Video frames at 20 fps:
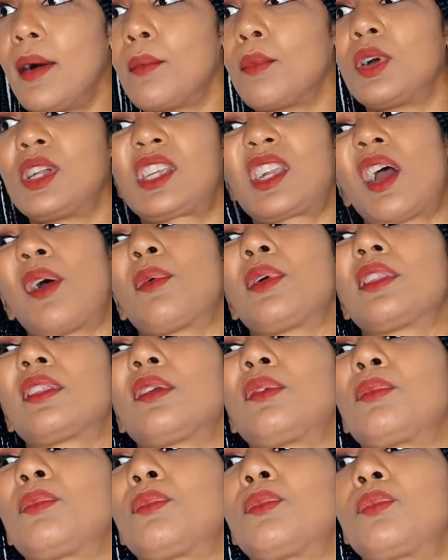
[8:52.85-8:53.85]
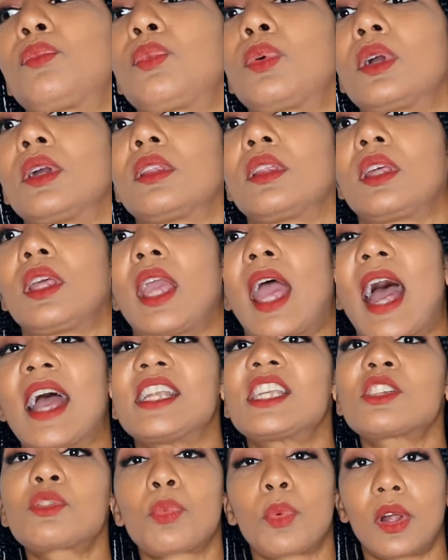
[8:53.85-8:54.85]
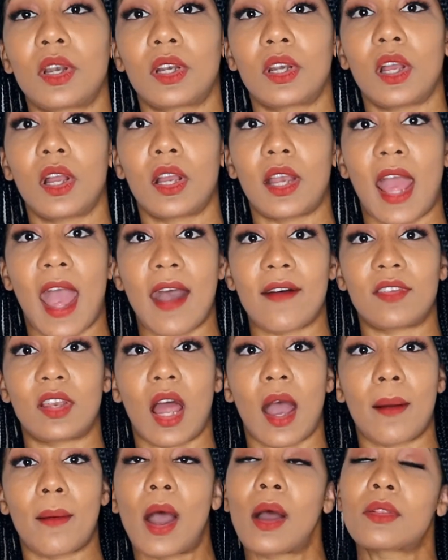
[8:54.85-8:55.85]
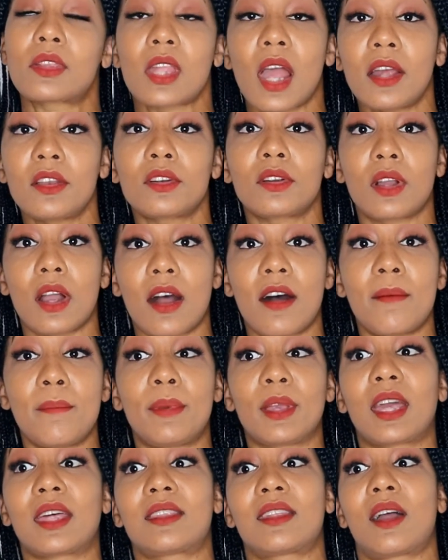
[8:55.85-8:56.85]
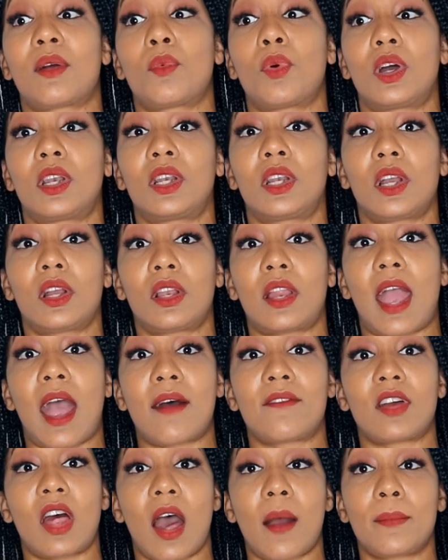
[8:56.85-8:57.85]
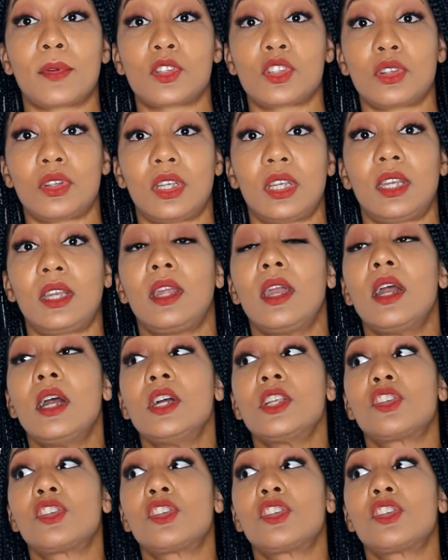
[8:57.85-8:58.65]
Which I I just wanted her to have I signed her up because I wanted her to have an opportunity